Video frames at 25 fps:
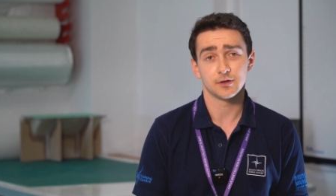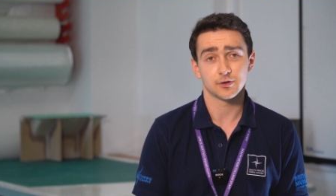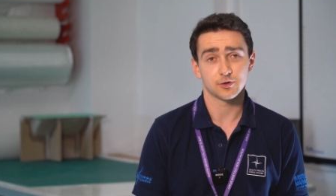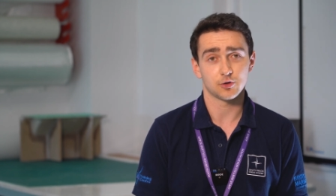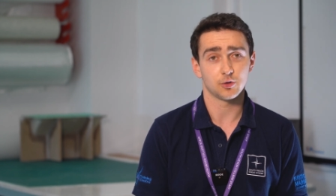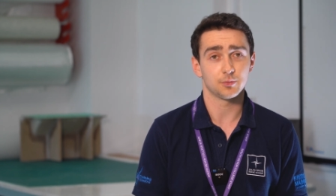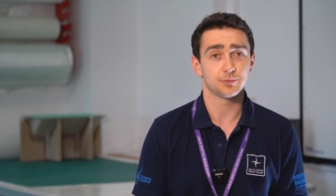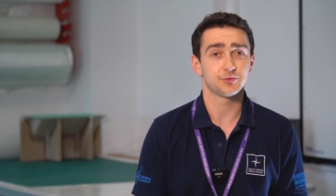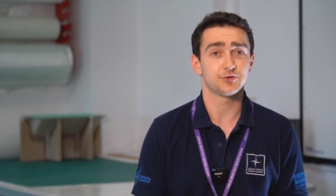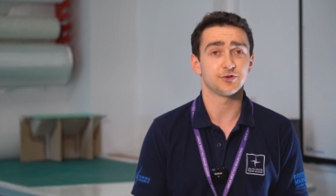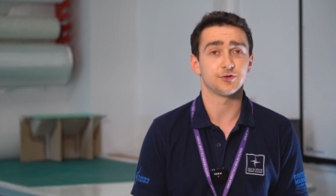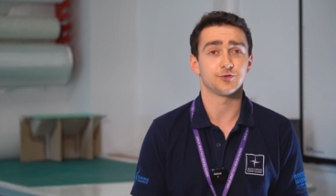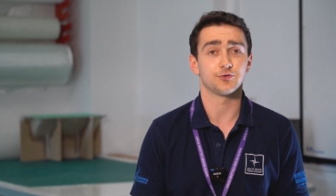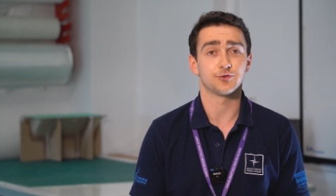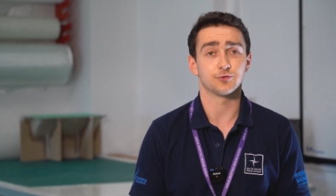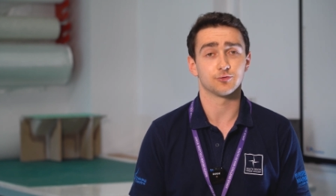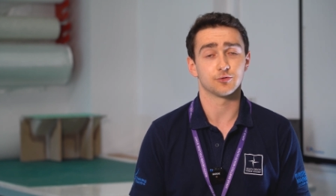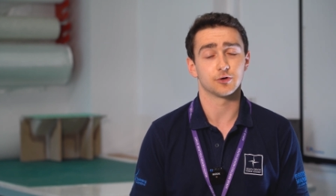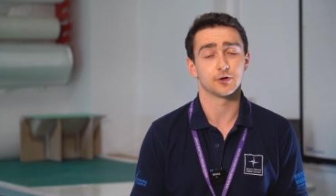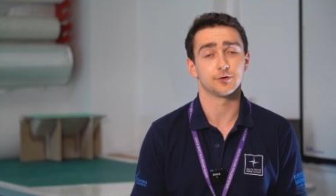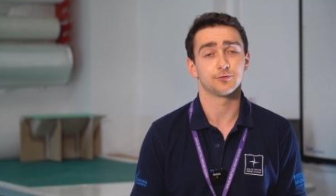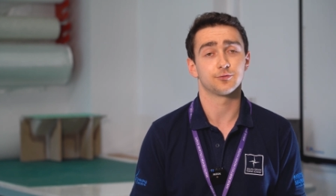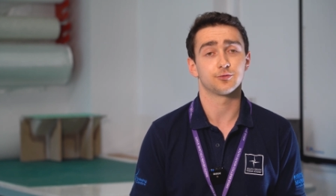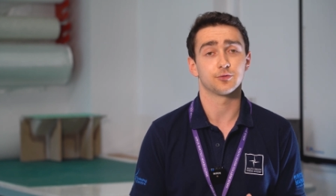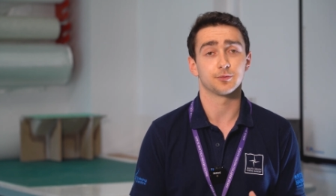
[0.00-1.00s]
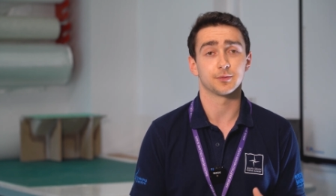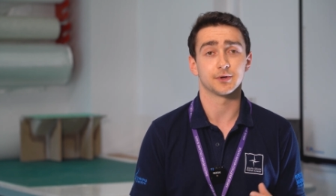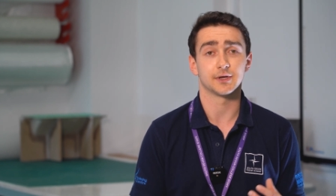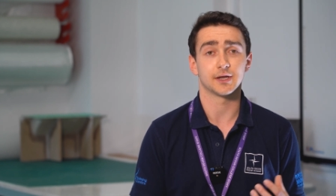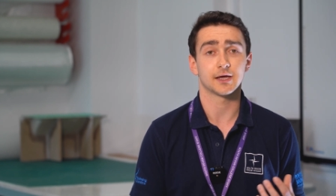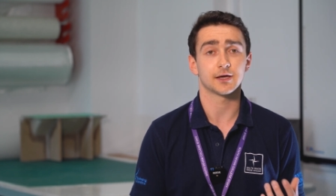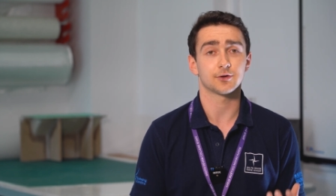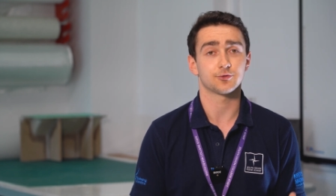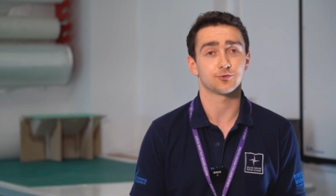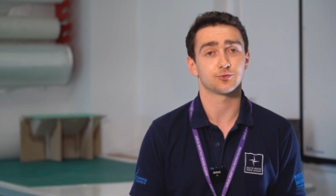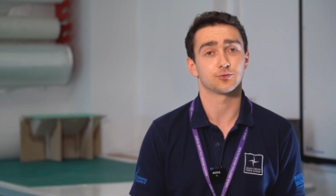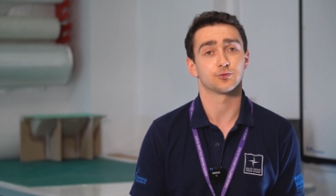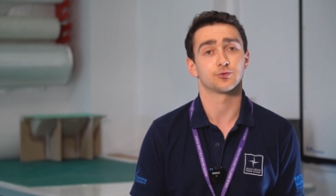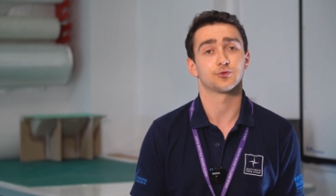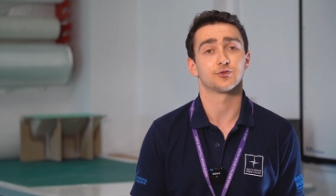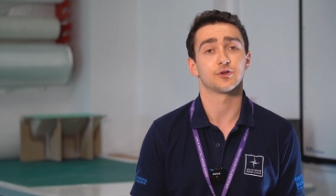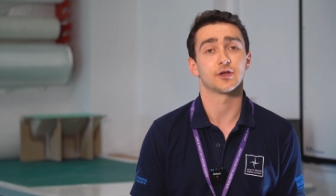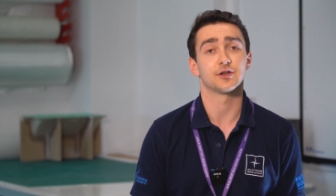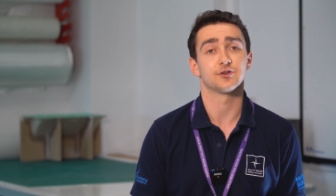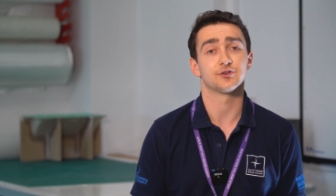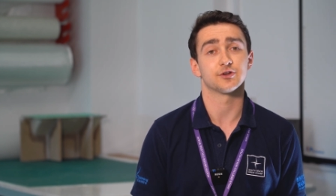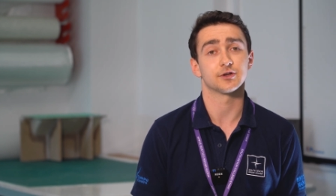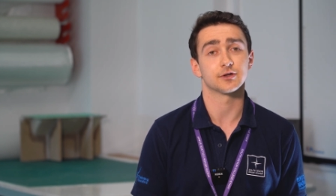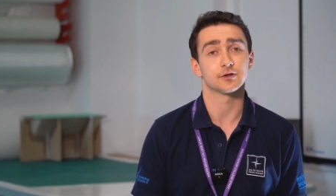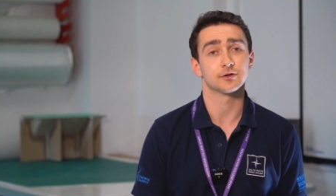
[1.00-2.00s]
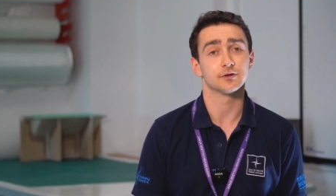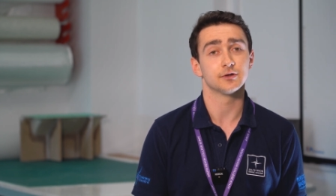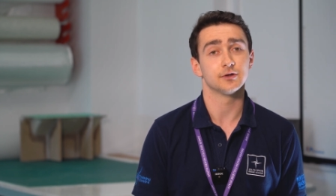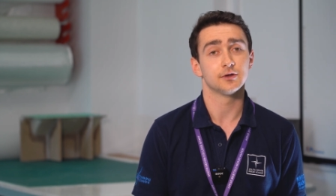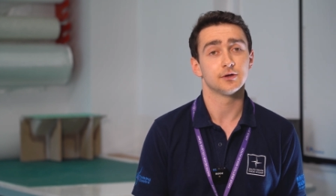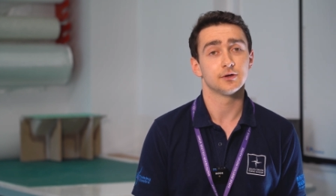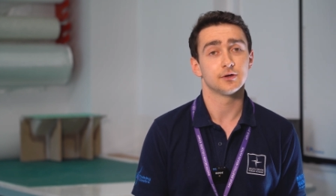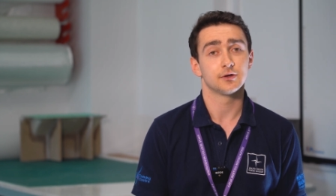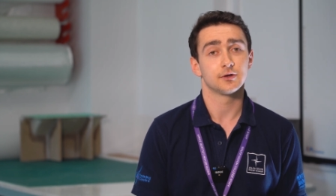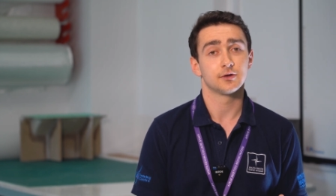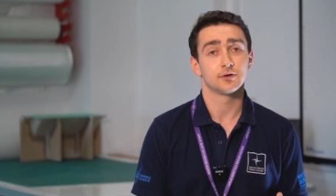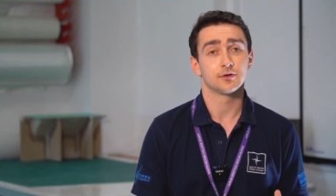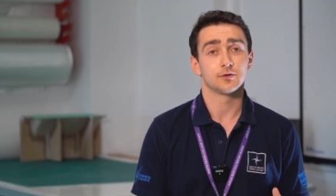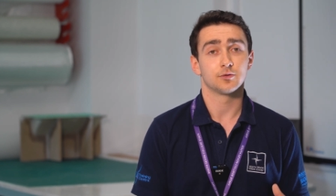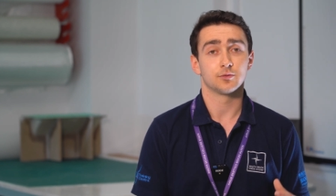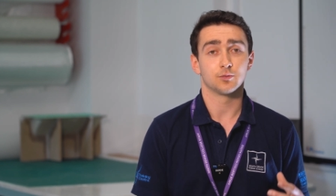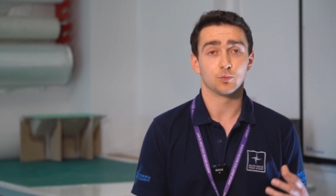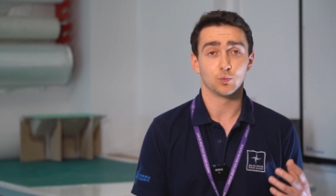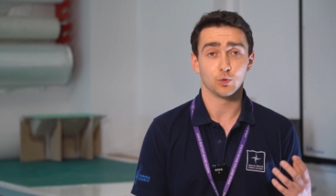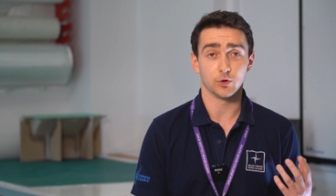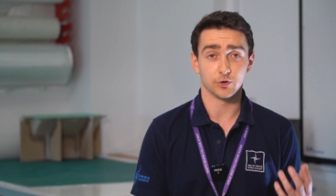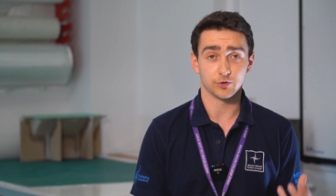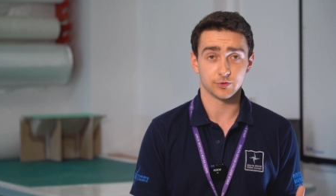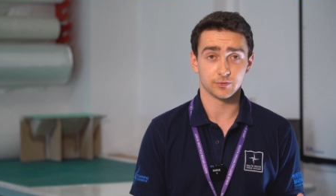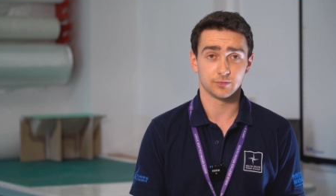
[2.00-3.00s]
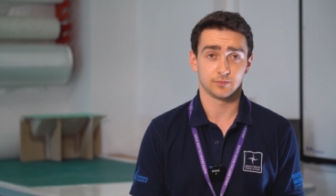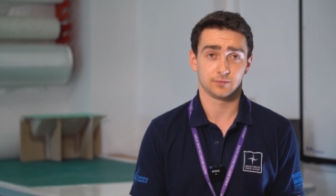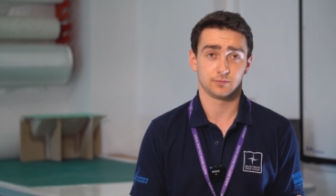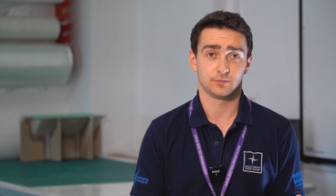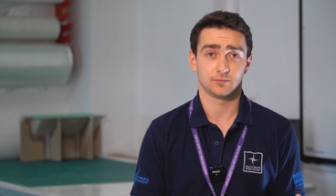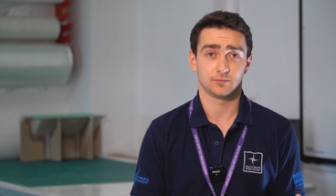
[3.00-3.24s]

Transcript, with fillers: Composites derived from a natural setting, wood.